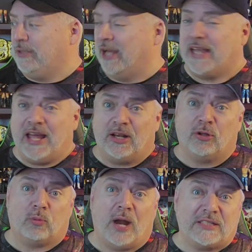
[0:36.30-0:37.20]
Again,
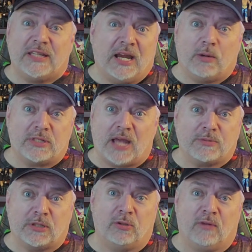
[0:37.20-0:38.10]
the wrestling here was
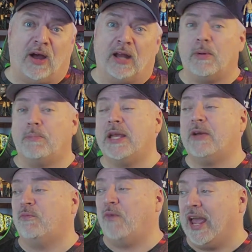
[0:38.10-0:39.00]
absolutely fine. I'm a
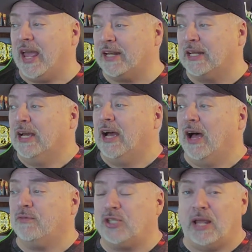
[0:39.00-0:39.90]
big fan
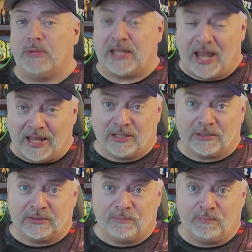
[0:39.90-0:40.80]
of Jamie
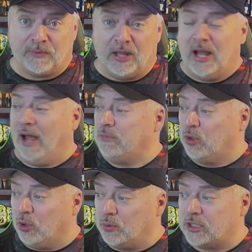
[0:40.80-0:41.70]
Hayter. I'm
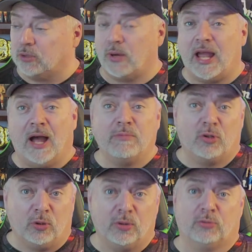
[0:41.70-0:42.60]
cool with Saraya. I'm
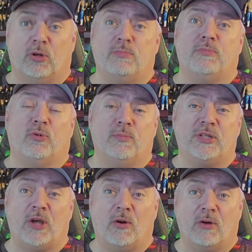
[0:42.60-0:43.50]
cool with Ruby
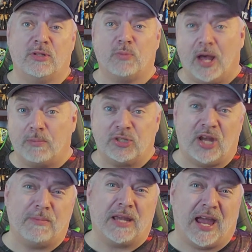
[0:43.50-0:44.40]
Soho as well, but
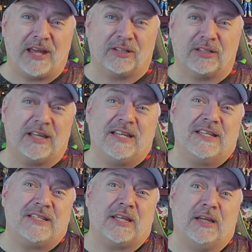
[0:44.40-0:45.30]
Jamie Hayter
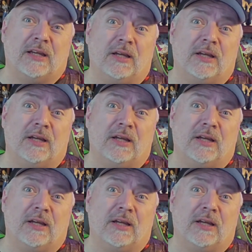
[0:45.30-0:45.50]
is,